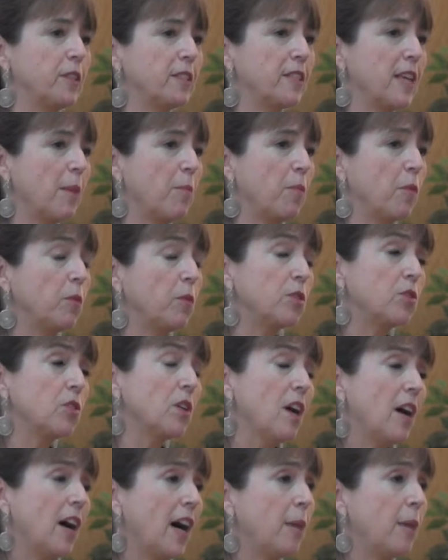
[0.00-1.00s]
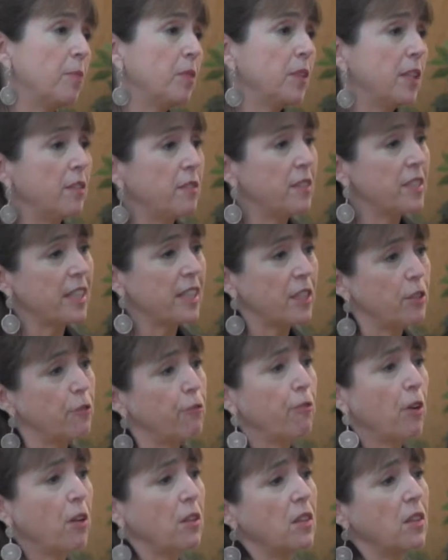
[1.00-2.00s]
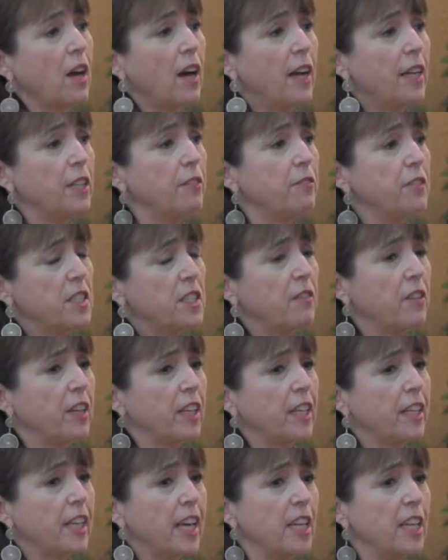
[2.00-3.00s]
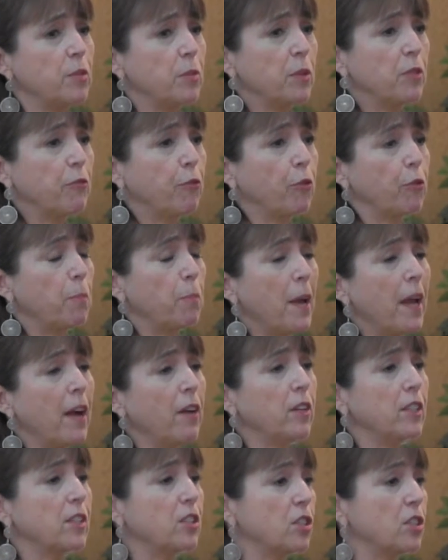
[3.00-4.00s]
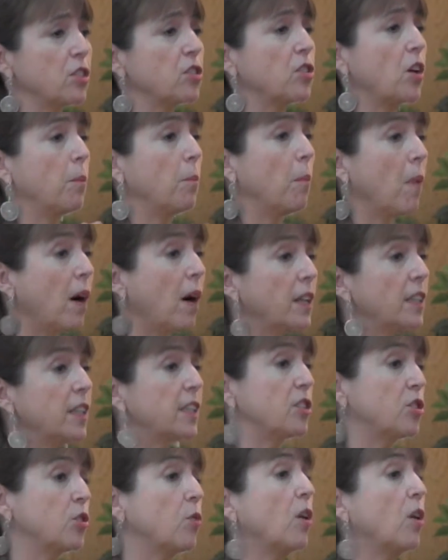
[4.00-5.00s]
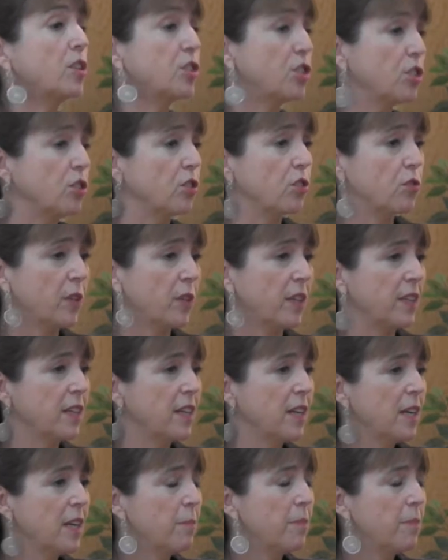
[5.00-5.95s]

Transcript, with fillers: example which I believe is like the front line of civic engagement for parents to start modeling to our children